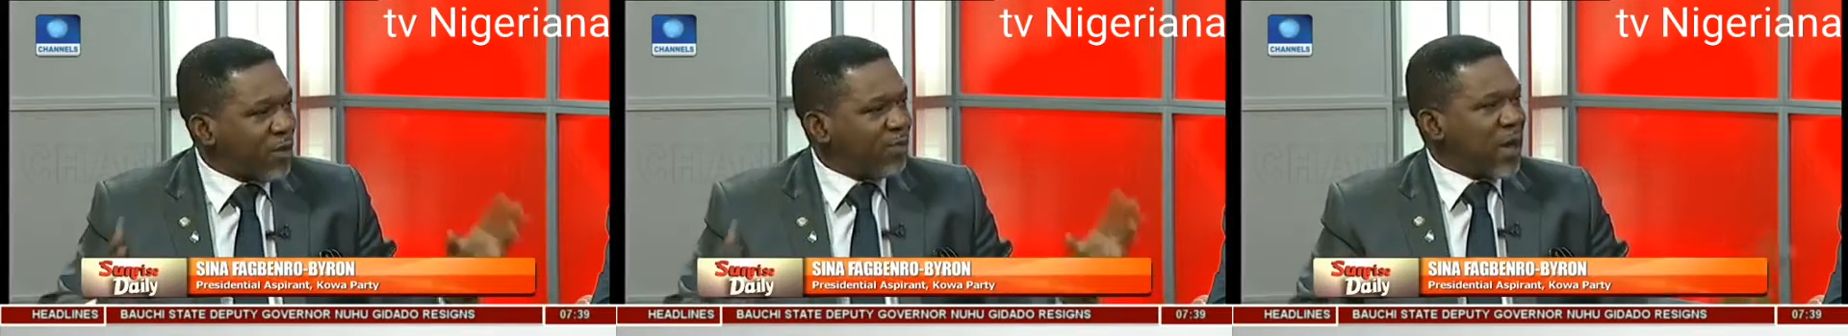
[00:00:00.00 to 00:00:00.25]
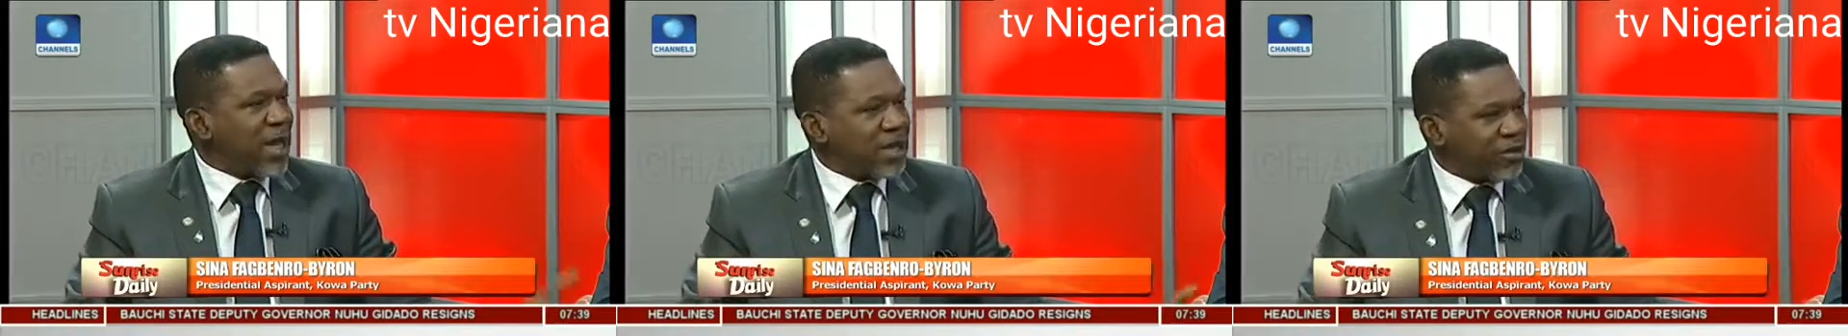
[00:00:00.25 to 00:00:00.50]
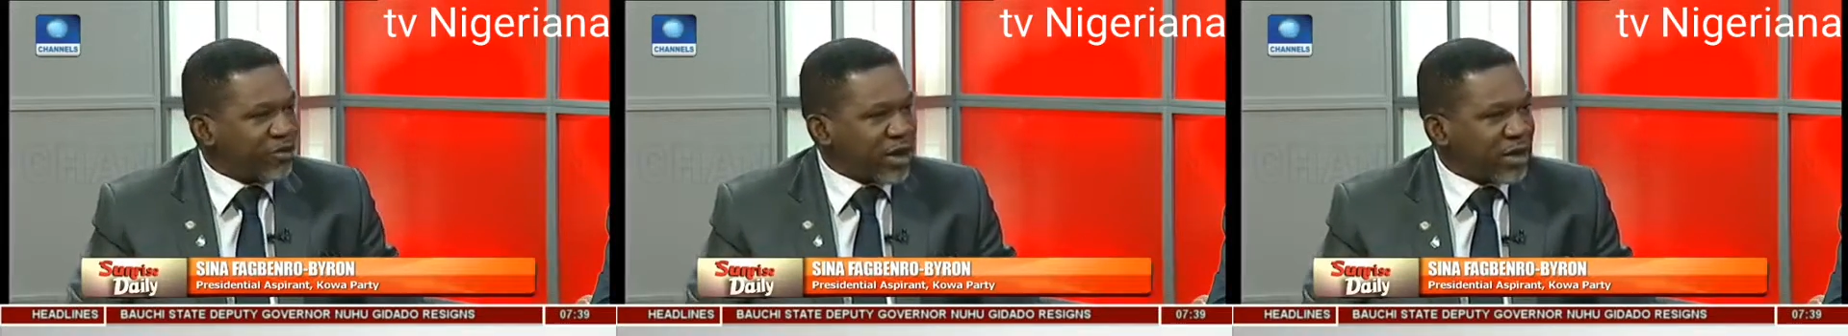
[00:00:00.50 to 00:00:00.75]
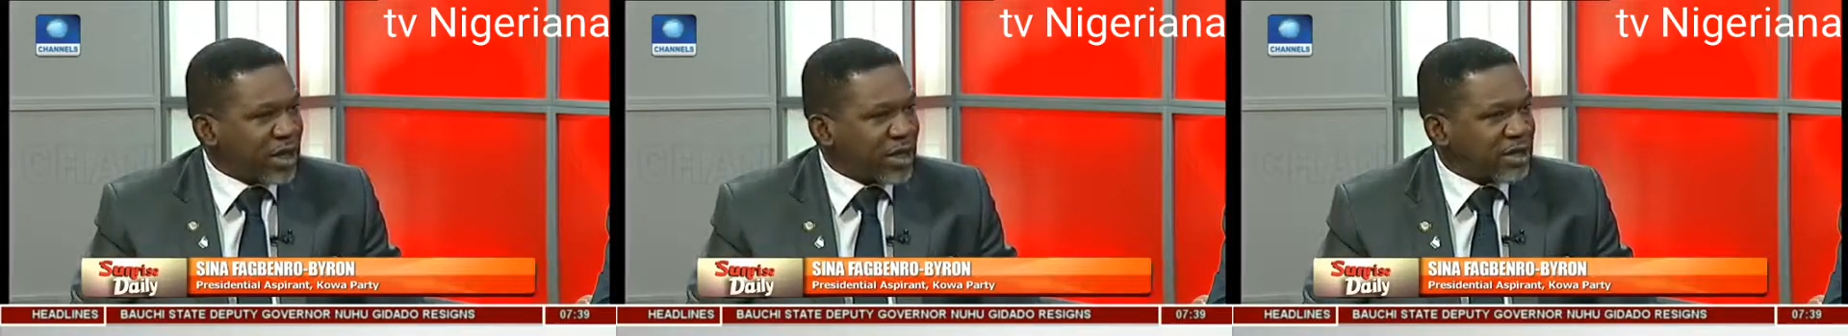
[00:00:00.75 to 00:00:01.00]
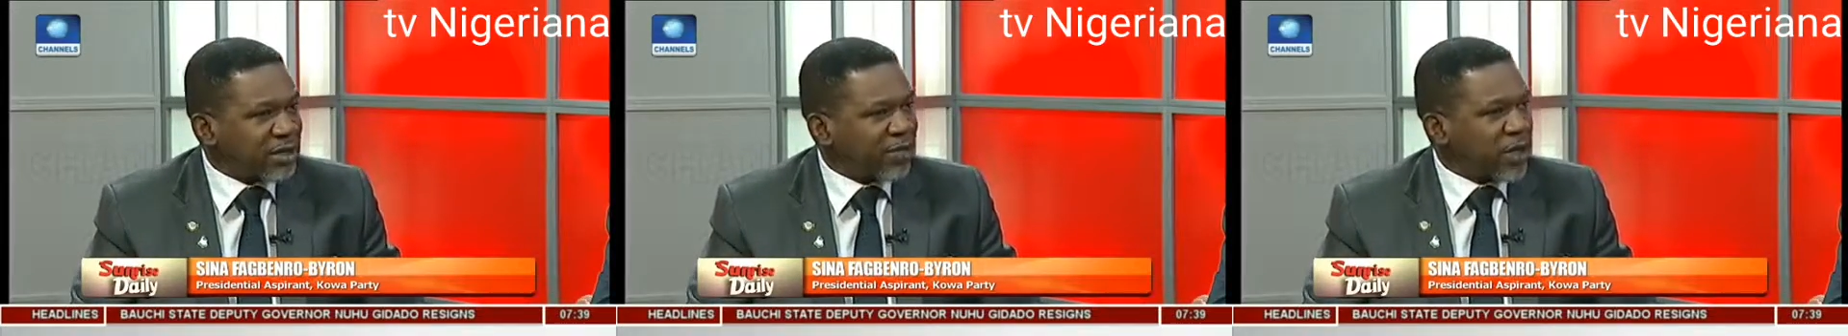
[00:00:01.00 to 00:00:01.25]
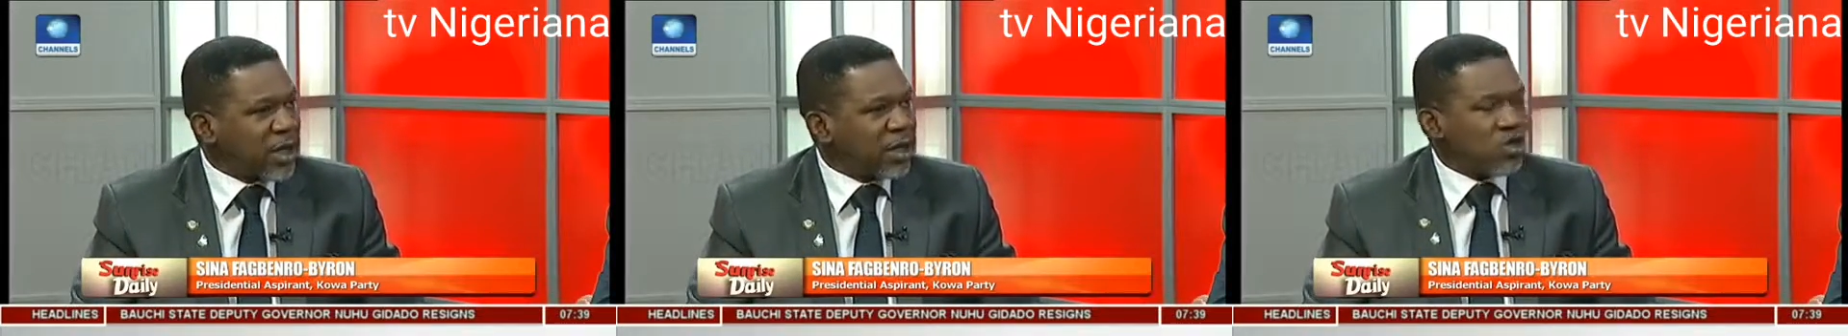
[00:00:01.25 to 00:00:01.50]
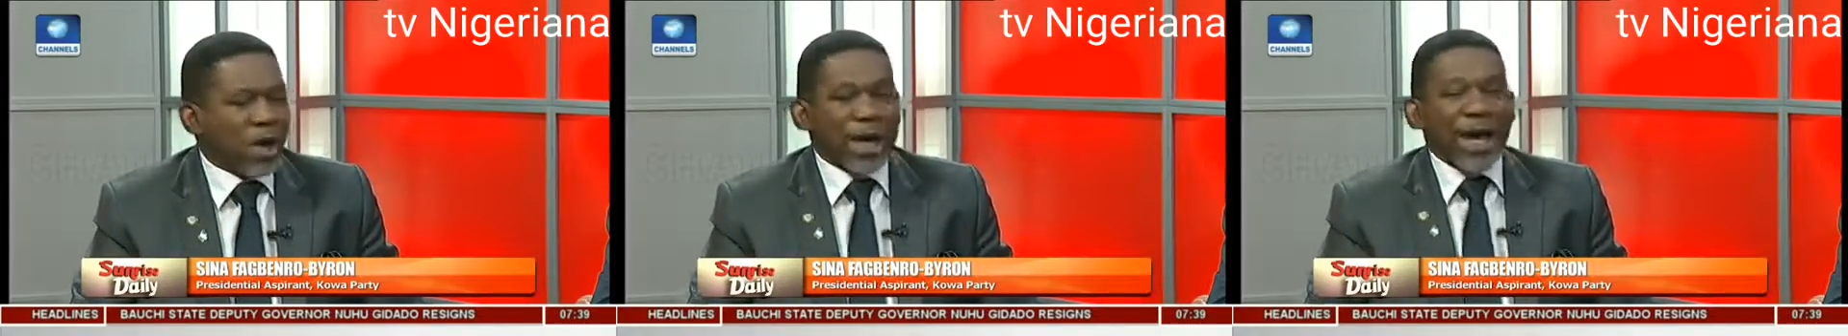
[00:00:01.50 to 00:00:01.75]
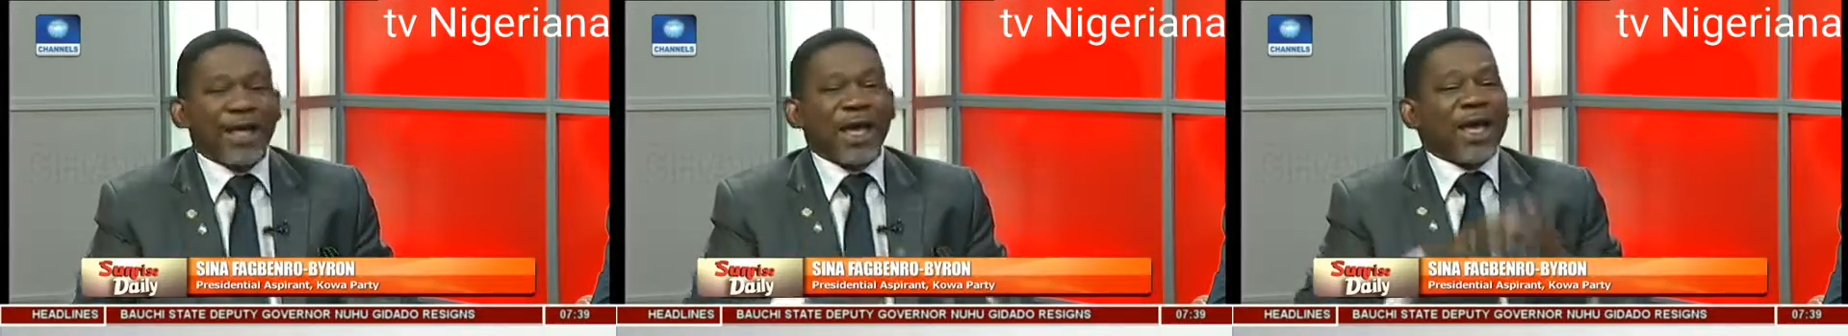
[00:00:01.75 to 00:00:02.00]
Playing different things. You can
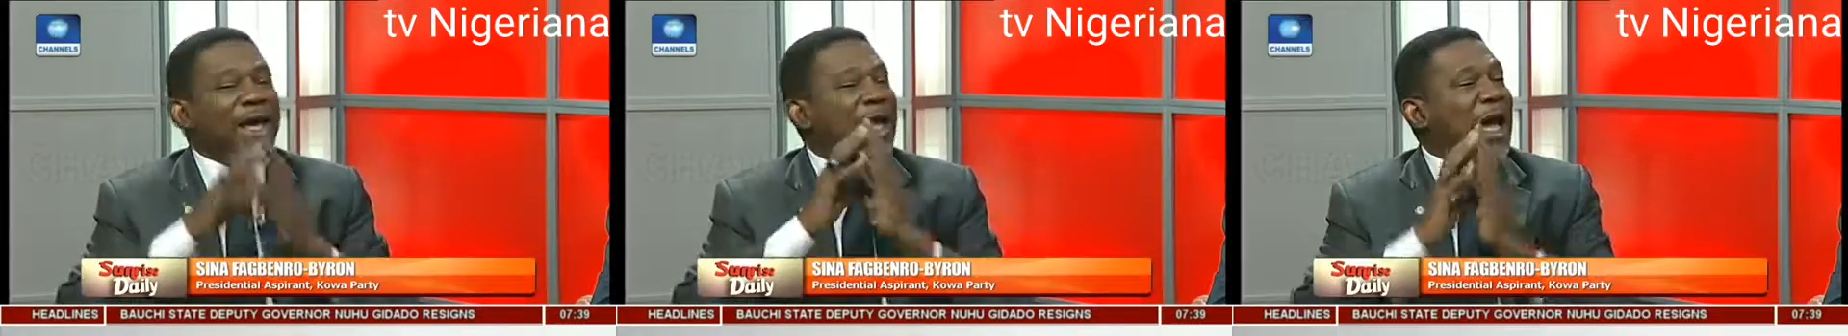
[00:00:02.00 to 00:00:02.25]
either get a